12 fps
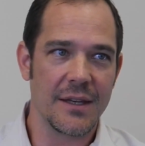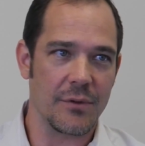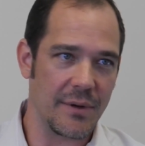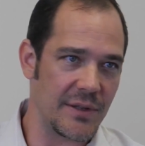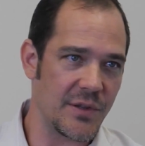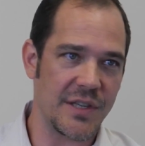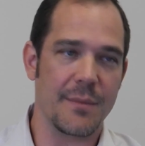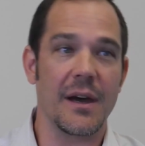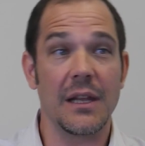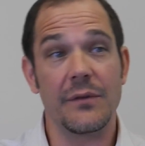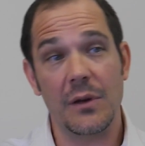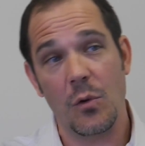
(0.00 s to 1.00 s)
We reduce the
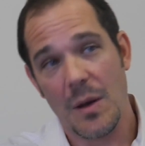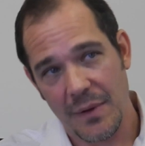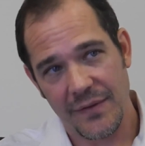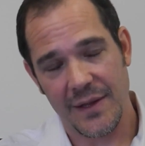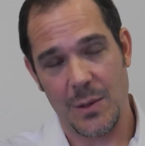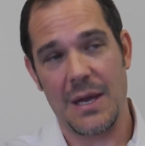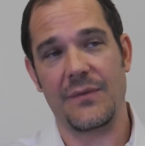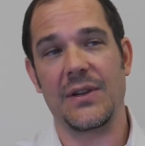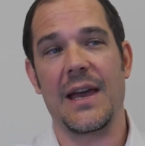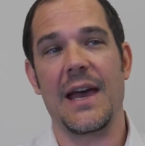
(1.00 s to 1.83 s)
amount of equipment that you have to